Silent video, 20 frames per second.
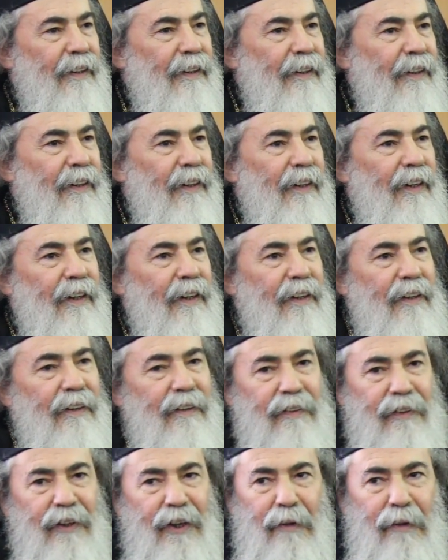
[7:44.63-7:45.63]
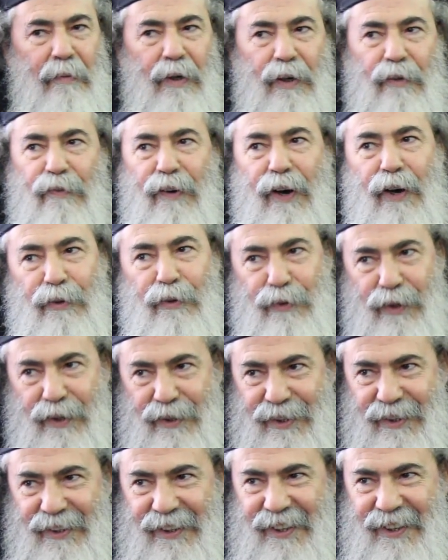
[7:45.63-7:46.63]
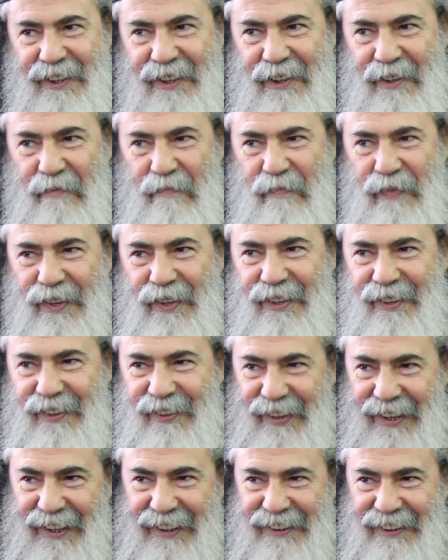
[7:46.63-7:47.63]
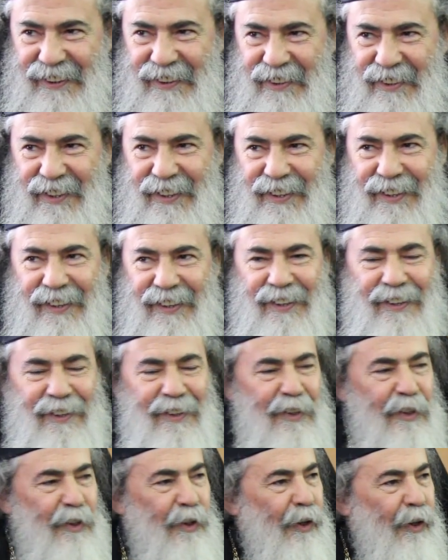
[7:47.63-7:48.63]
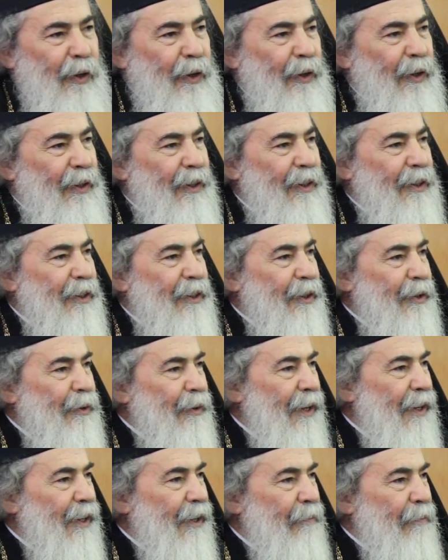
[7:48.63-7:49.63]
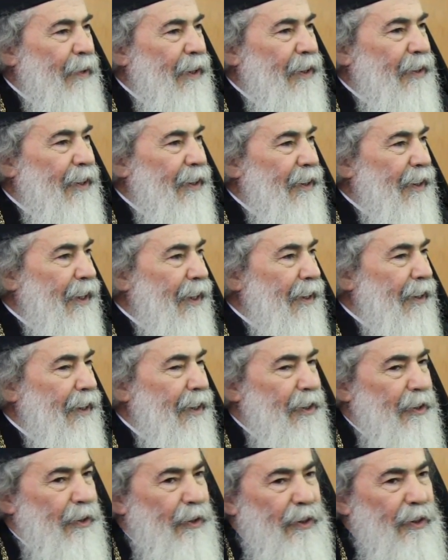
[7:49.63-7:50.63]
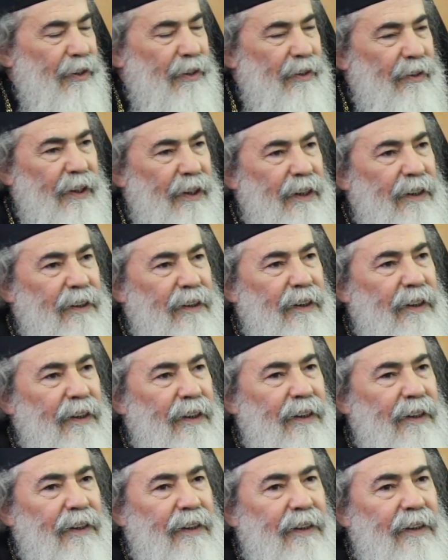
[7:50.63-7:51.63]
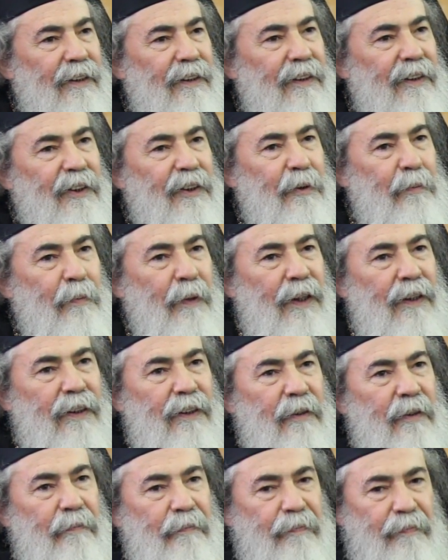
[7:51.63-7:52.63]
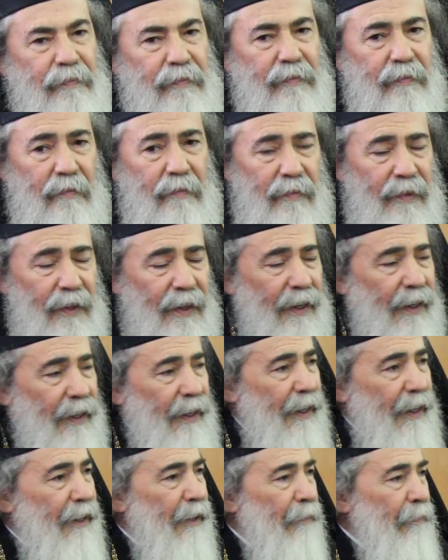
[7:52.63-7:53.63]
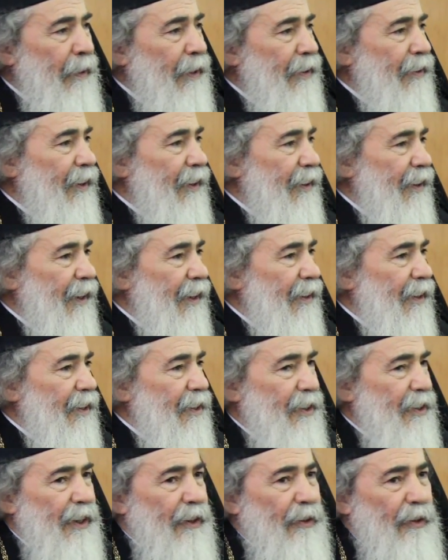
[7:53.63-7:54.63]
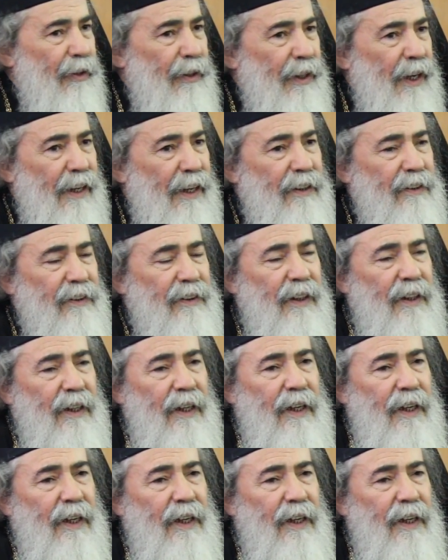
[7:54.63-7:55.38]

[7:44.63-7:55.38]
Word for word: he came and found us in here, right? So this is why the Patriarchate enjoys great uh, respect. And the Patriarchate is recognized